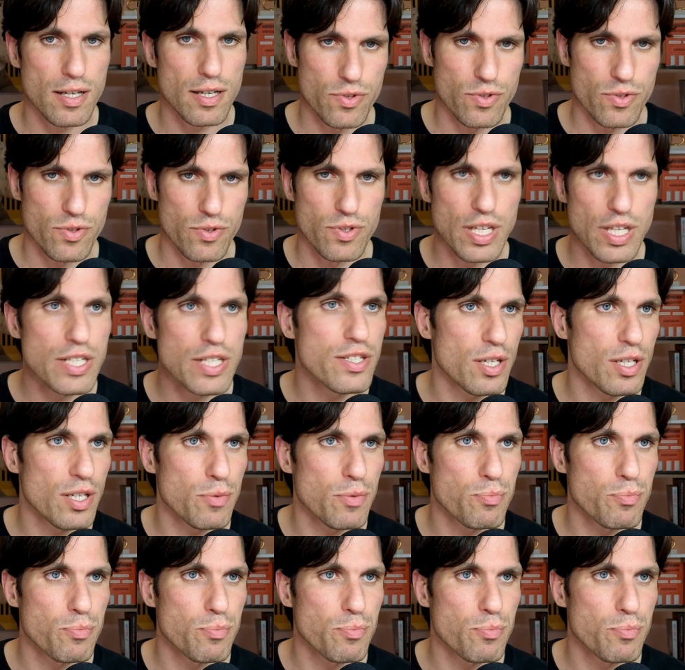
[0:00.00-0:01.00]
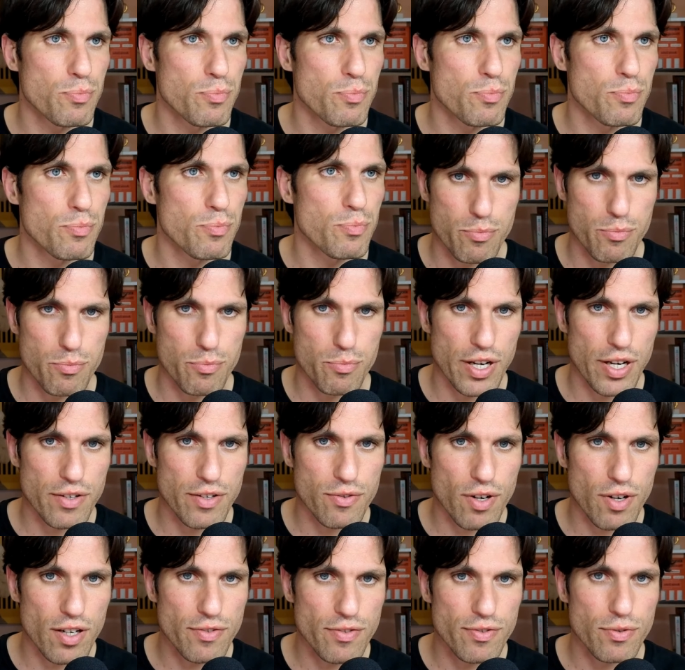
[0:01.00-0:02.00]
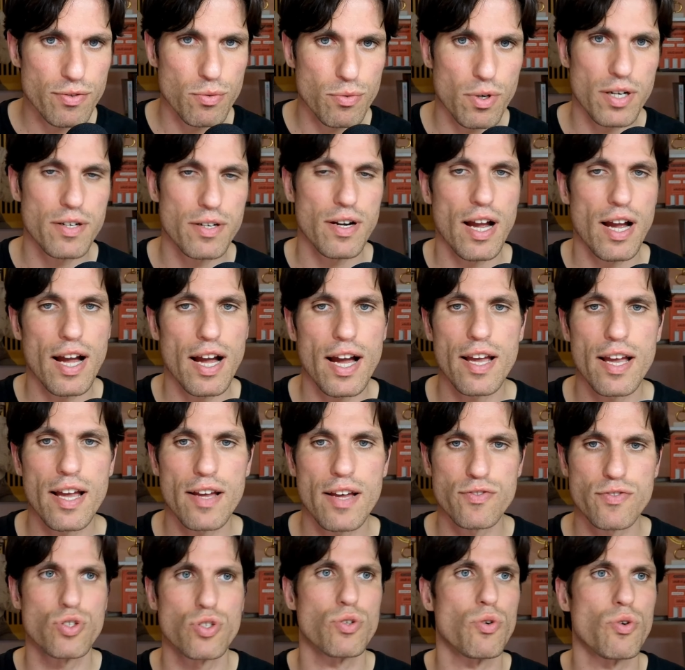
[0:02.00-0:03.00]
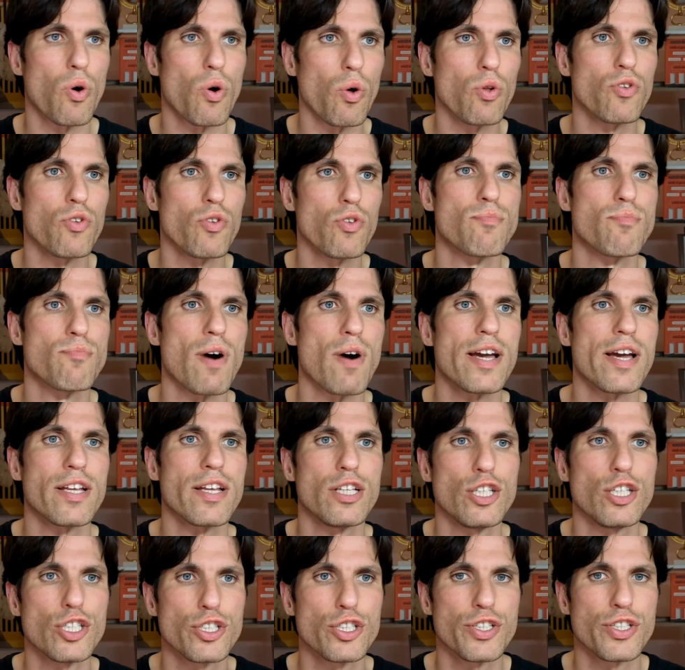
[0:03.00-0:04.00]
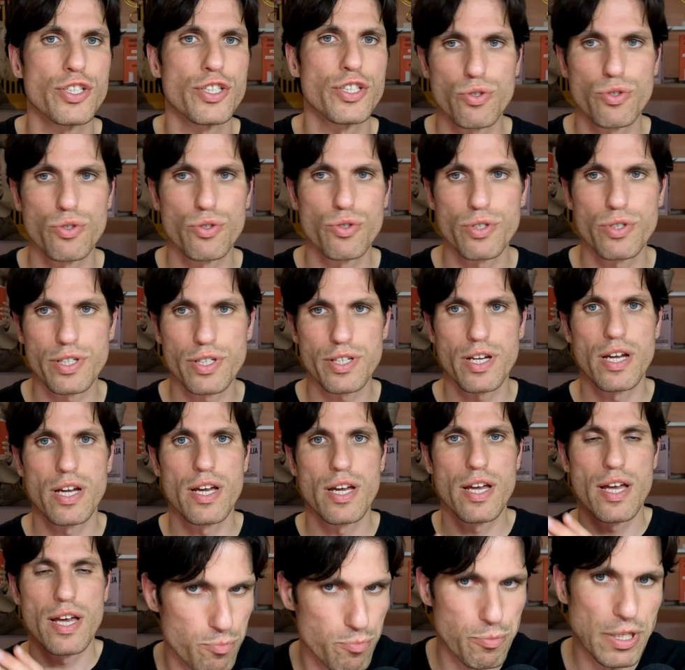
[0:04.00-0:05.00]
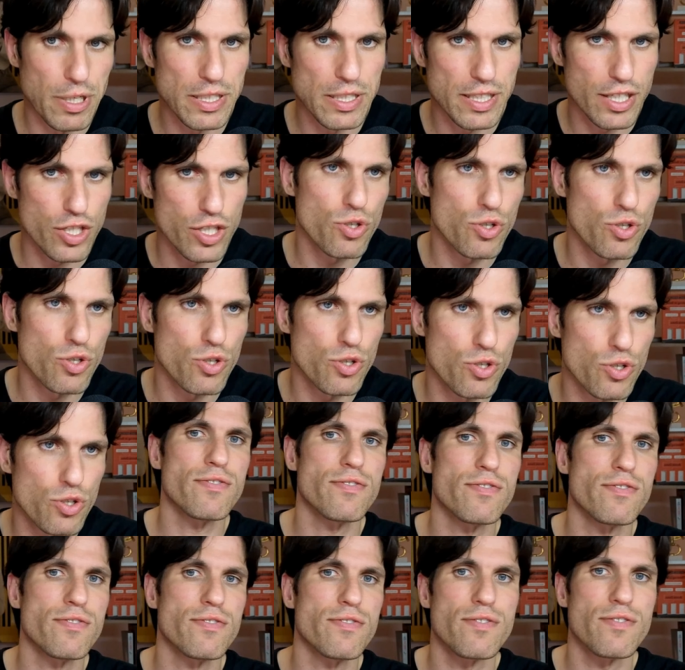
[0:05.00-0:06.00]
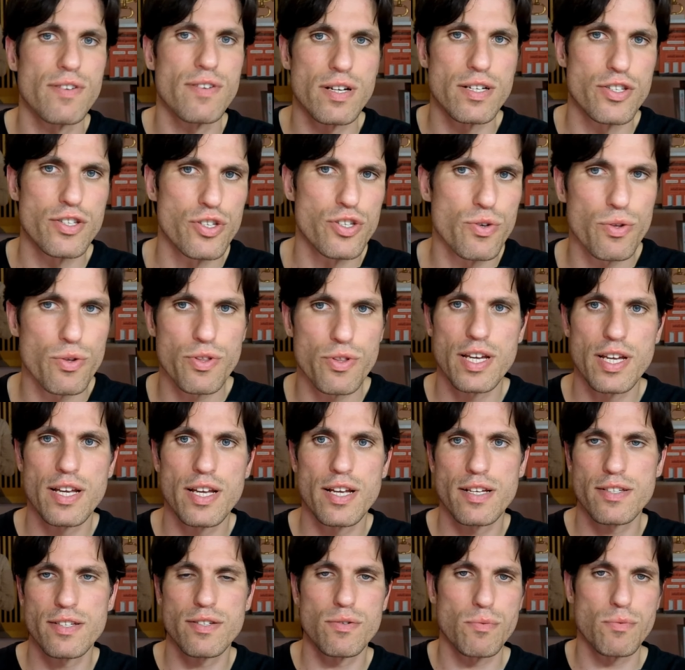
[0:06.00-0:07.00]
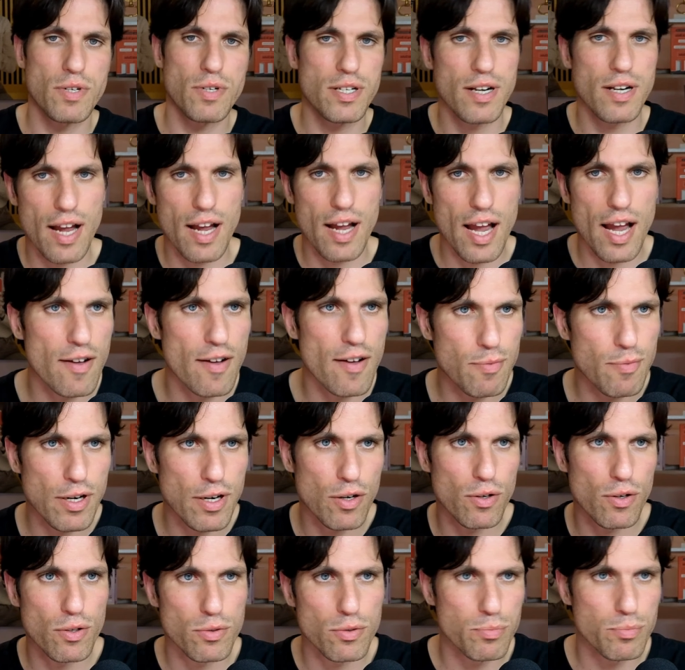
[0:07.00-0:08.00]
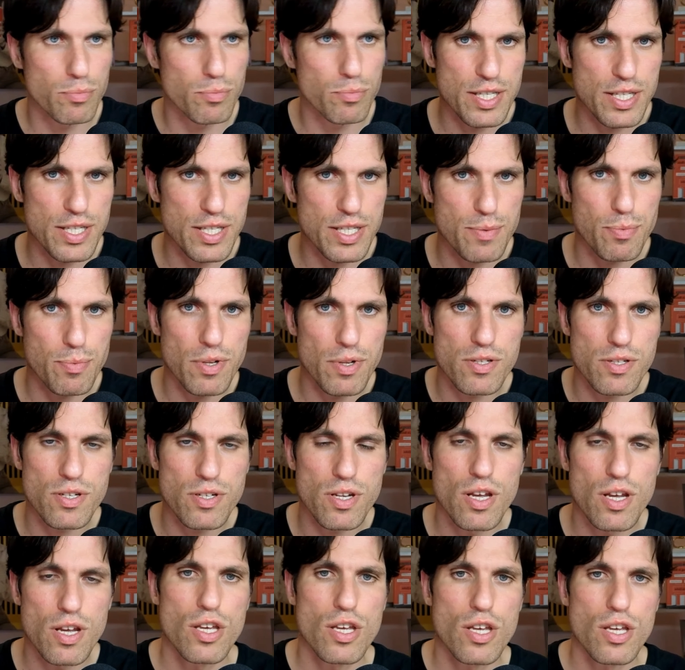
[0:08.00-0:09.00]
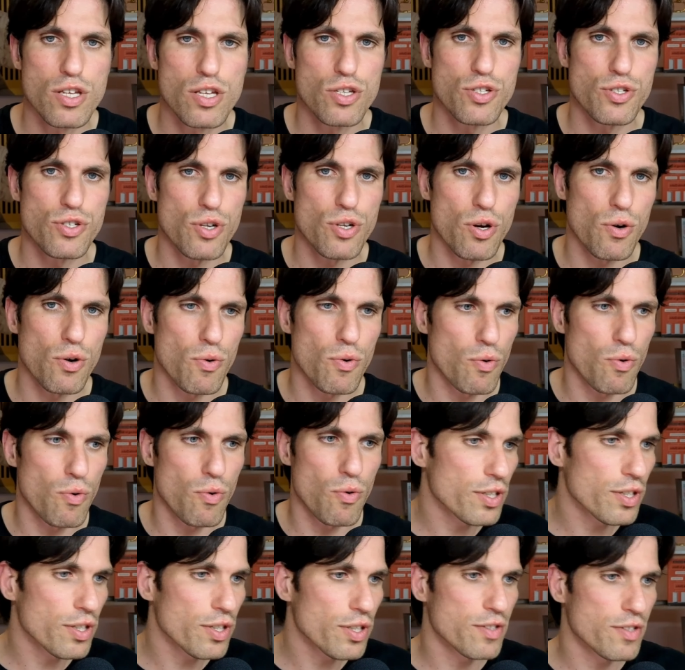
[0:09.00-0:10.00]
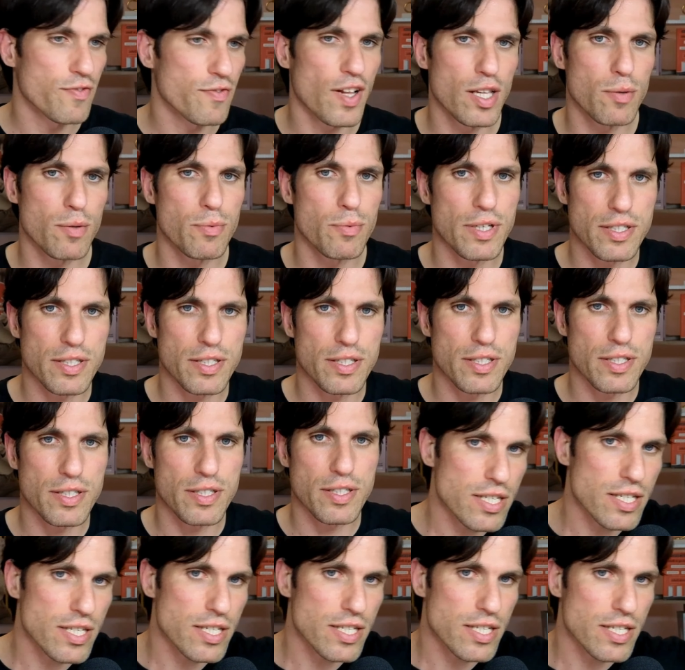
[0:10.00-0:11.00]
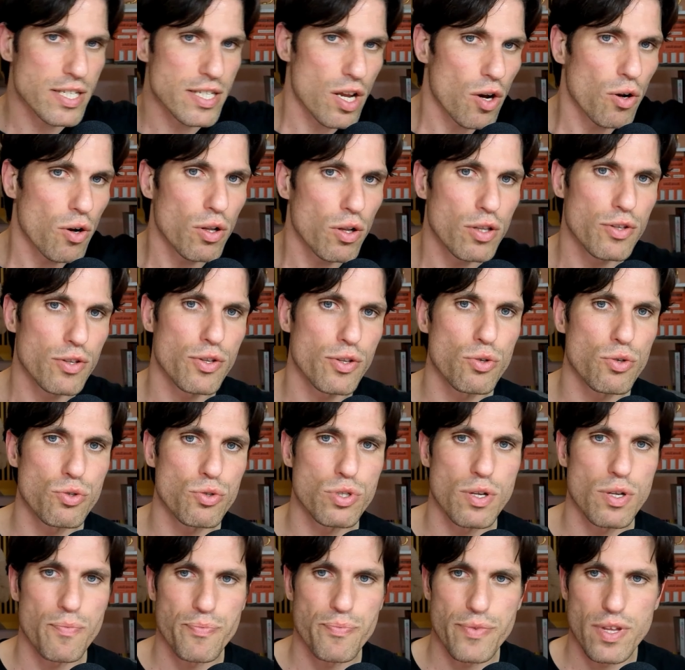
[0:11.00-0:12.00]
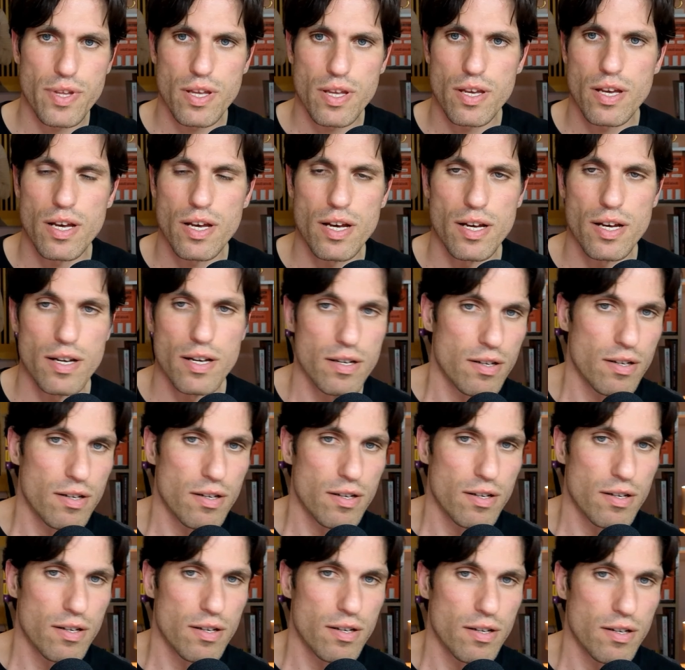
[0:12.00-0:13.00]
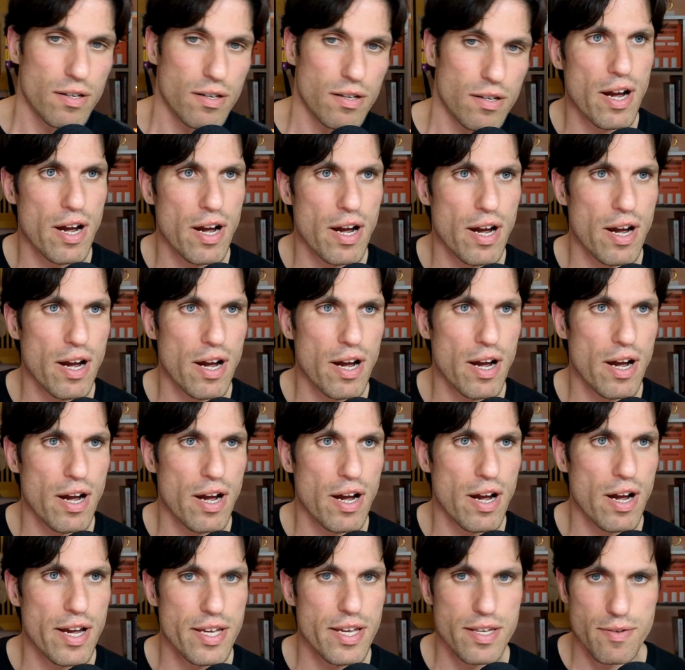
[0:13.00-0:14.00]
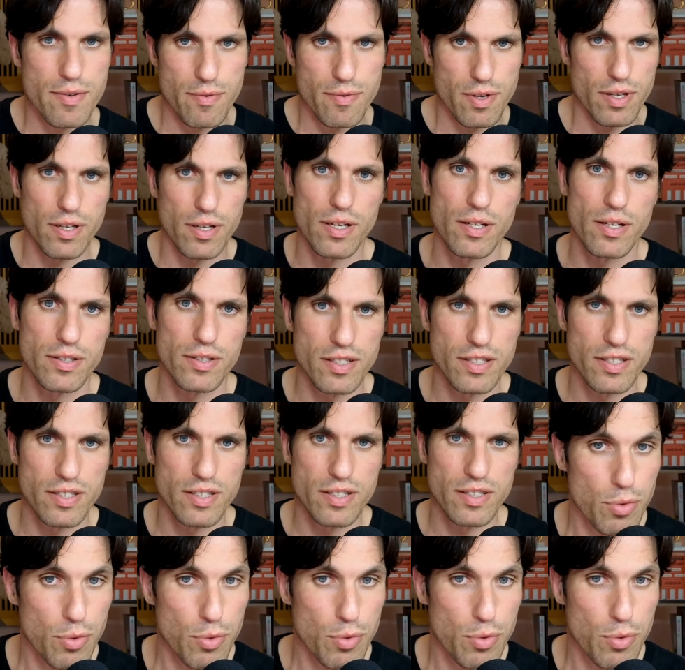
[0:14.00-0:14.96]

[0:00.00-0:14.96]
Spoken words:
digital brain from Brain Graph, where I have stored all of my learnings during building new stuff, new things, where I have my old principles. So all the development had to pass all those audits from my development